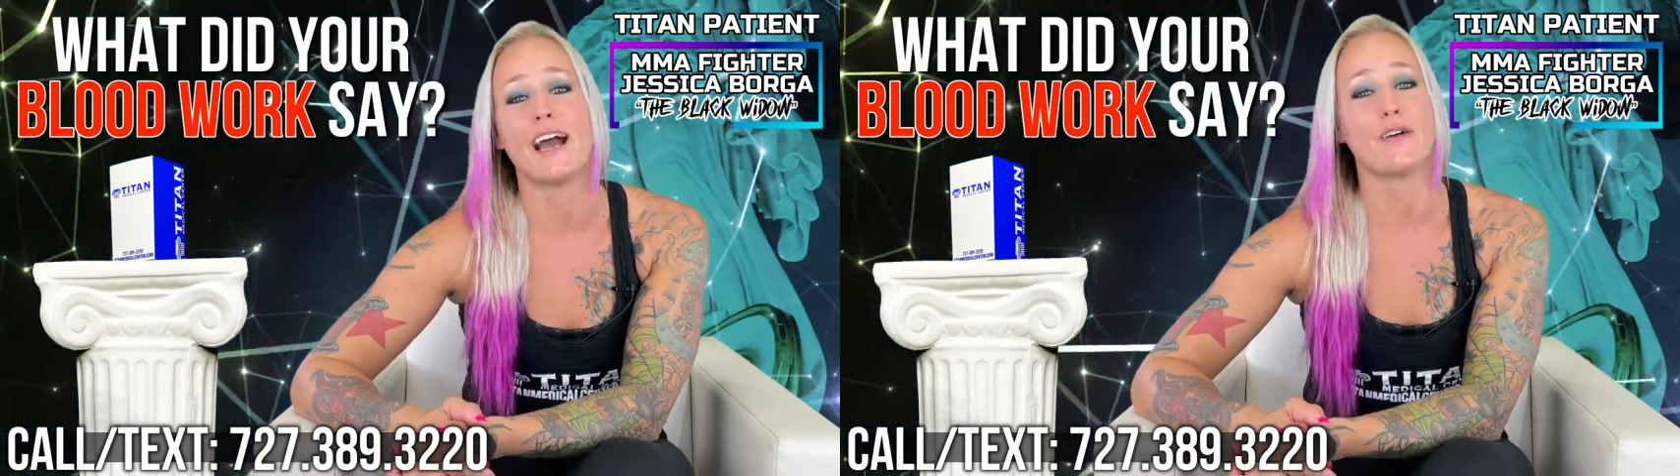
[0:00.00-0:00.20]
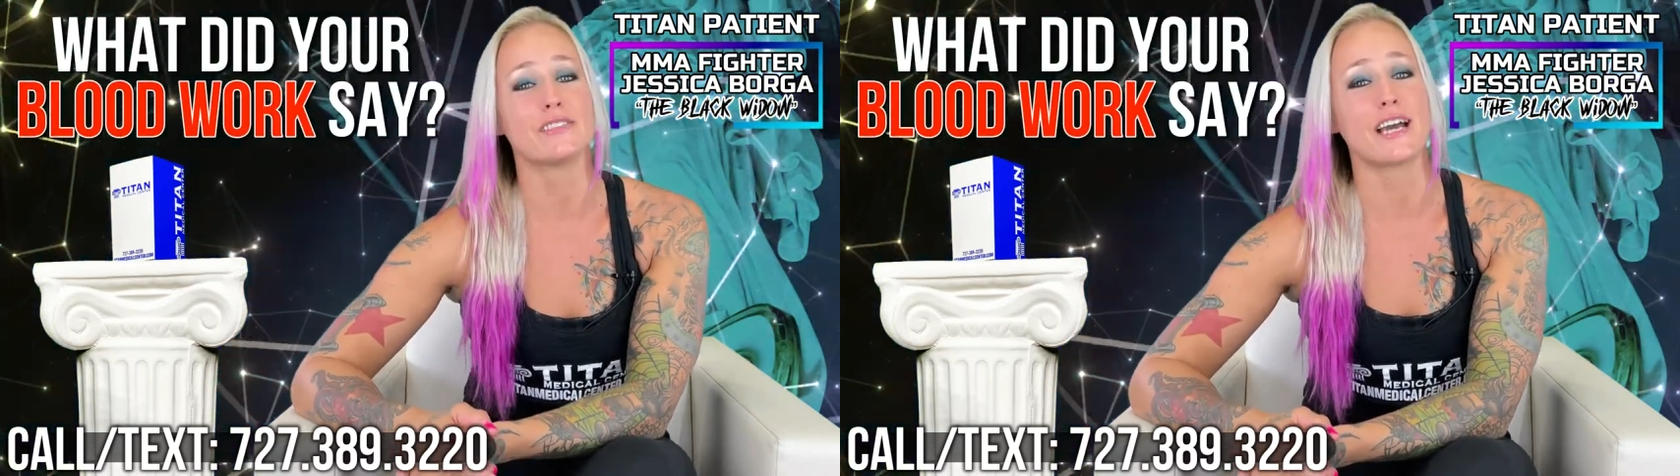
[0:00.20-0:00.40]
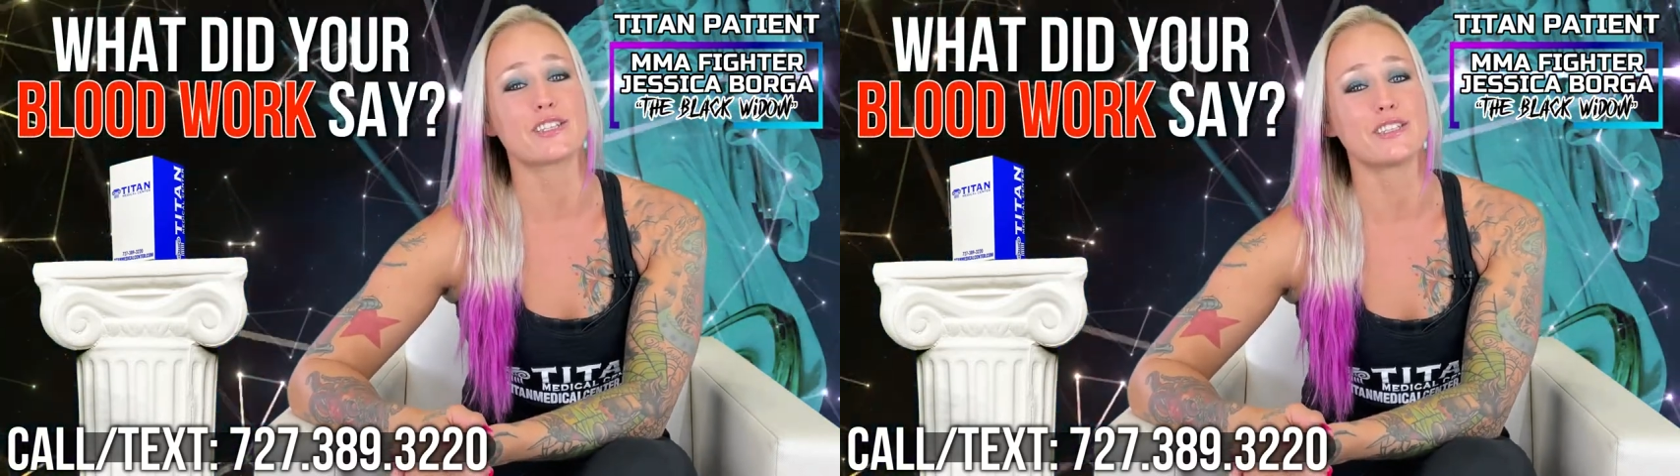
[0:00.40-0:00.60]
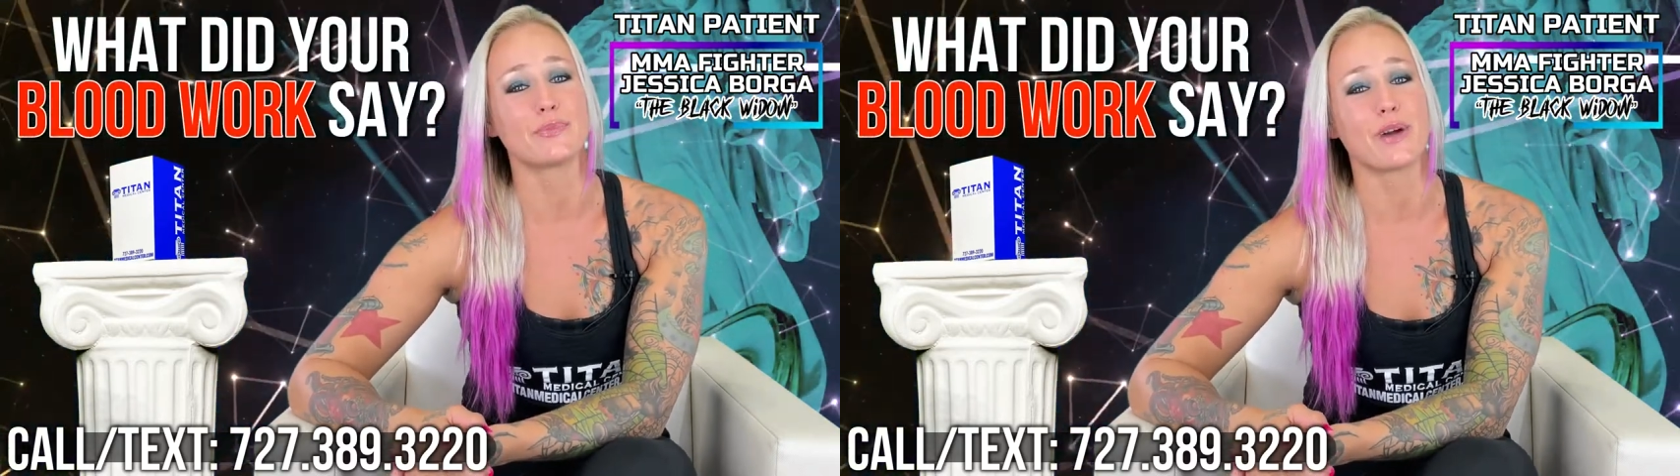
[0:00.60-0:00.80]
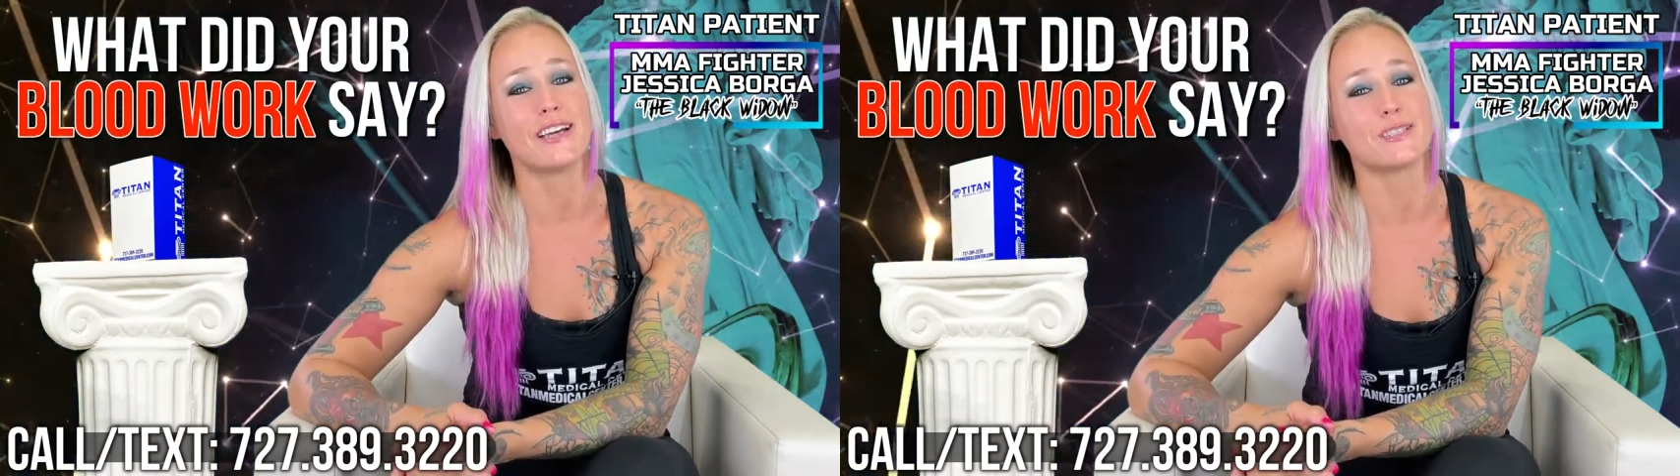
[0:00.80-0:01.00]
I was actually
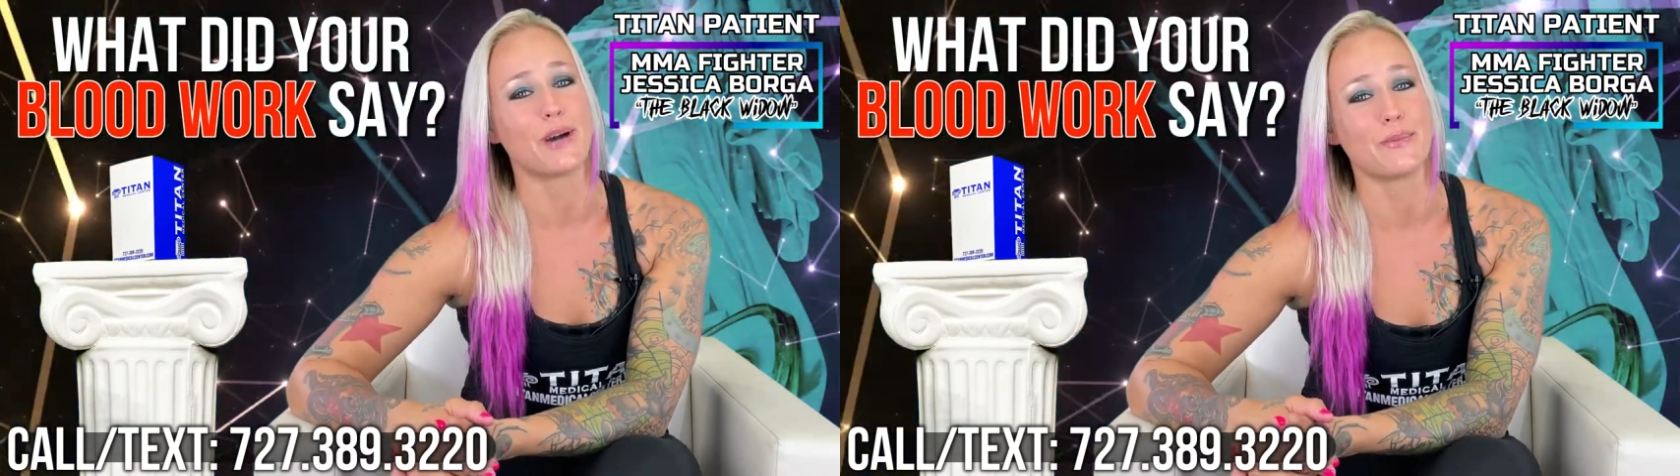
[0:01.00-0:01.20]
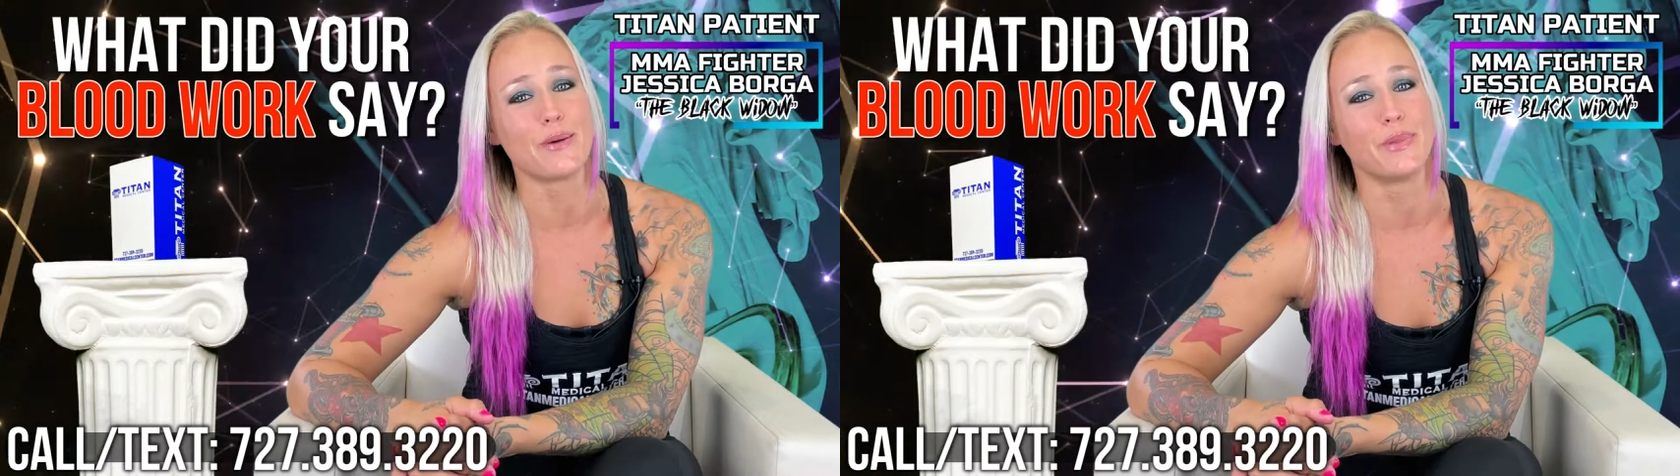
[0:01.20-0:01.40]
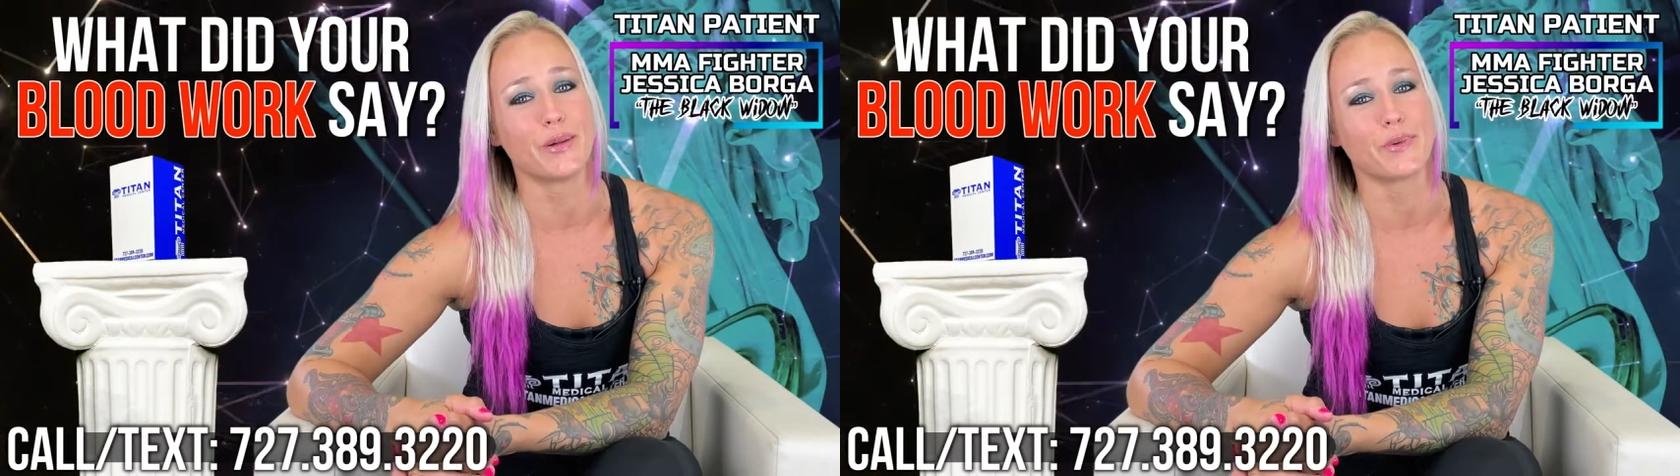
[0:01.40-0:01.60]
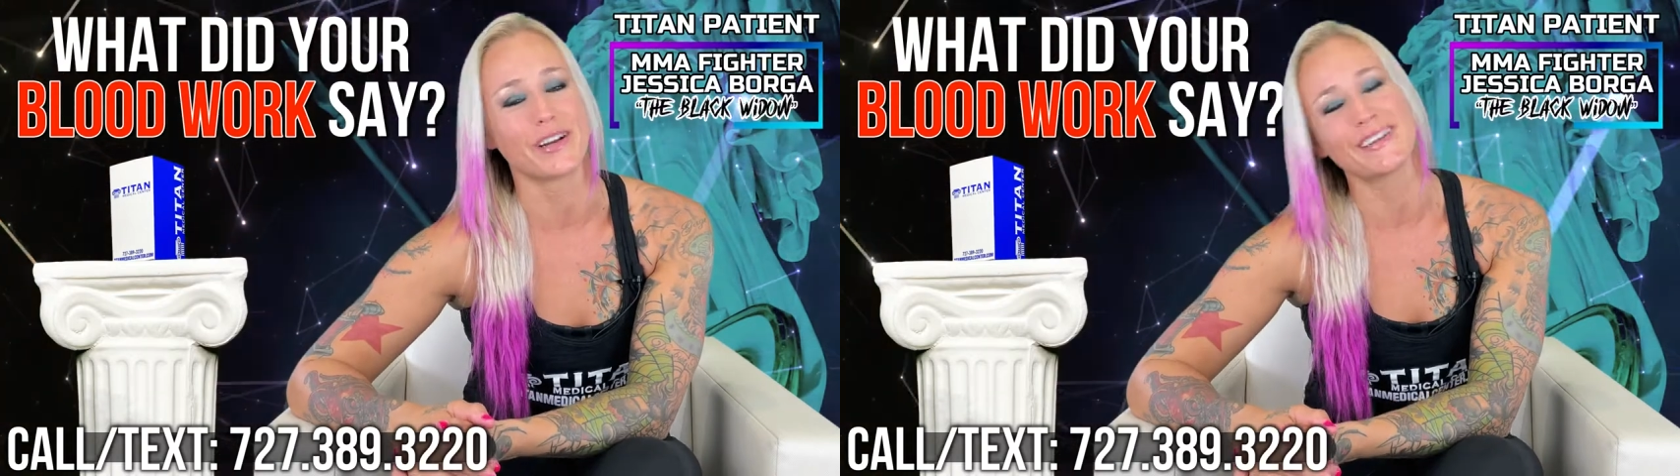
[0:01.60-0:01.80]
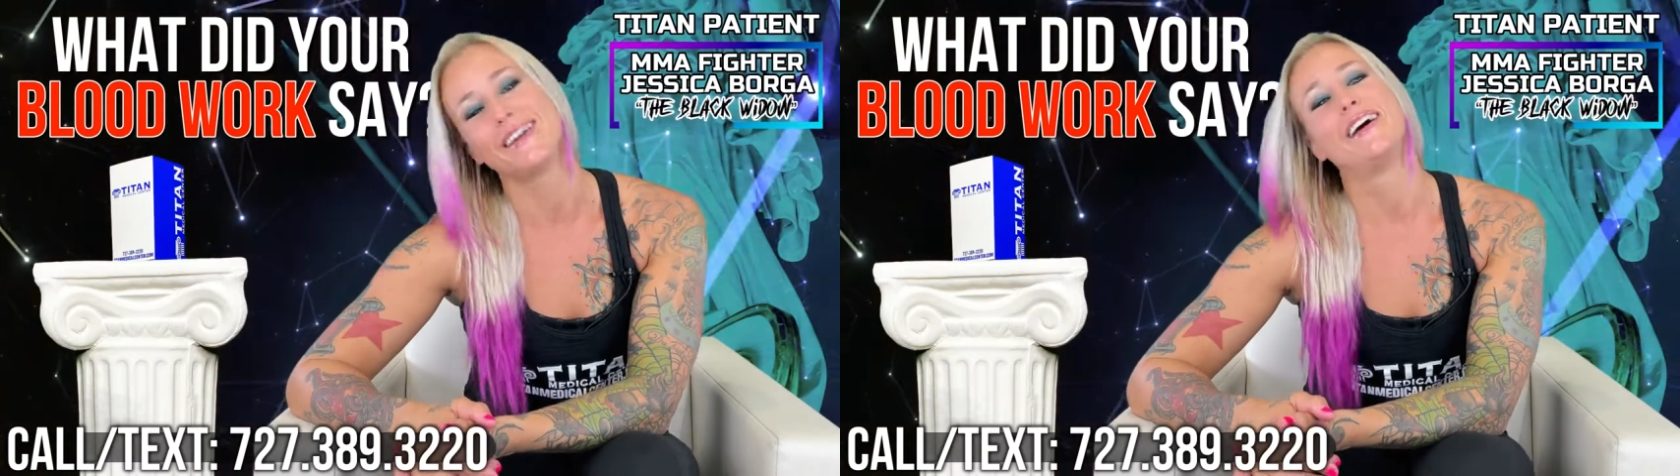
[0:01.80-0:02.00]
surprised about my blood
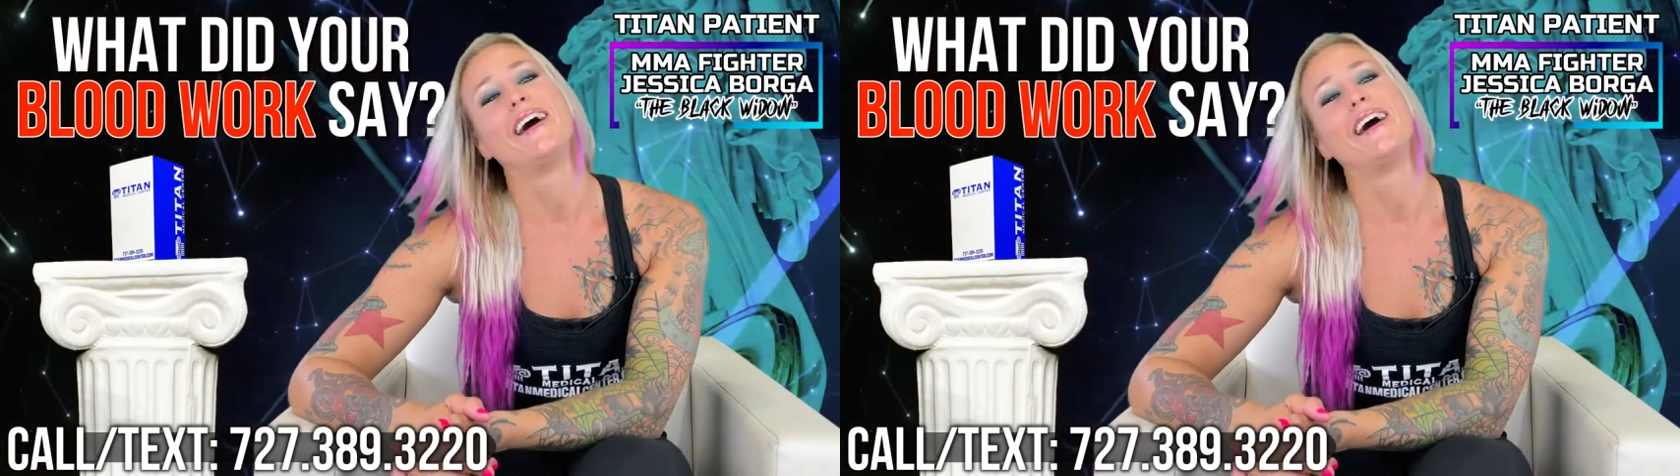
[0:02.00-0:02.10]
work.